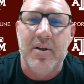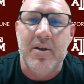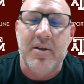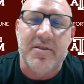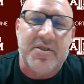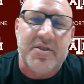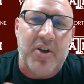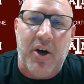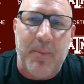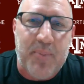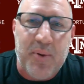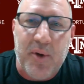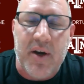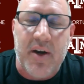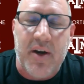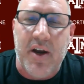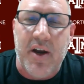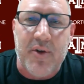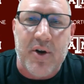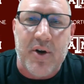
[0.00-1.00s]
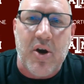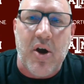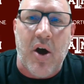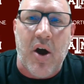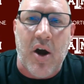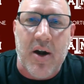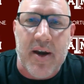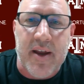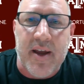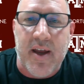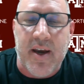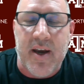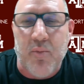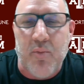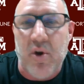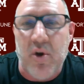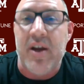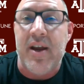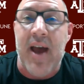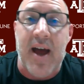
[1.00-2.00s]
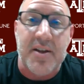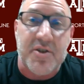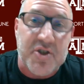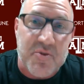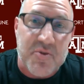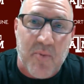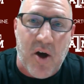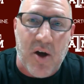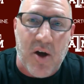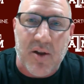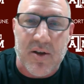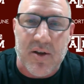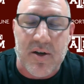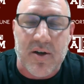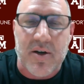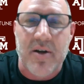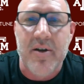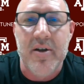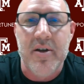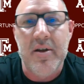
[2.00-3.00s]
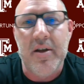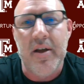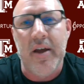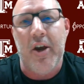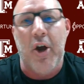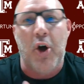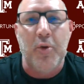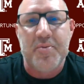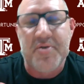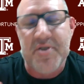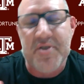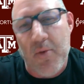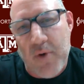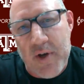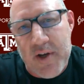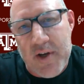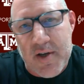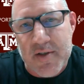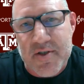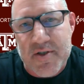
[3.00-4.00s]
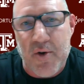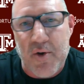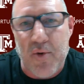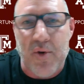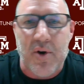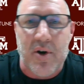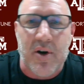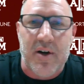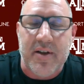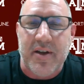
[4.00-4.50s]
And so I put another guard in and we got smaller in hopes that we could score.